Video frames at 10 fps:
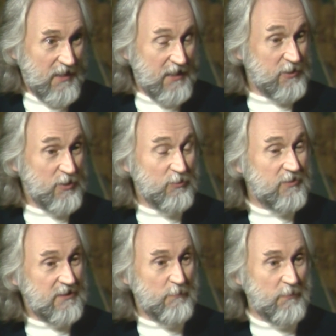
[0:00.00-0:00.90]
and
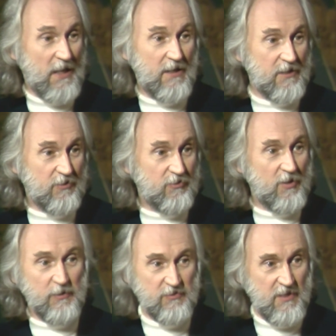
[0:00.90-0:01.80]
using the planet as though
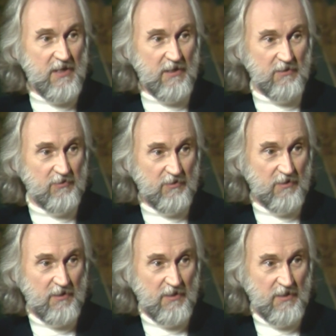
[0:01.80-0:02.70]
it's theirs.
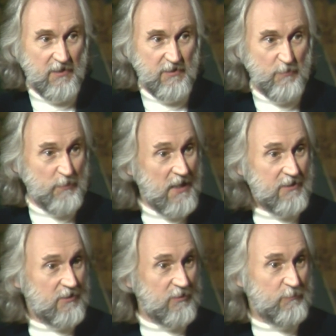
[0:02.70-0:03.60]
And the planet
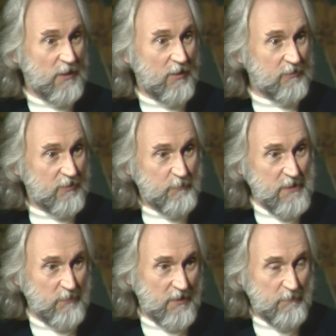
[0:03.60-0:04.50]
doesn't belong to the
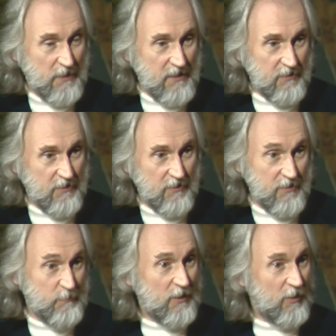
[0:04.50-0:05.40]
people on planet Earth,
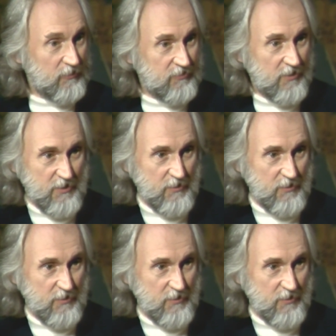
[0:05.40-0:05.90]
it belongs to the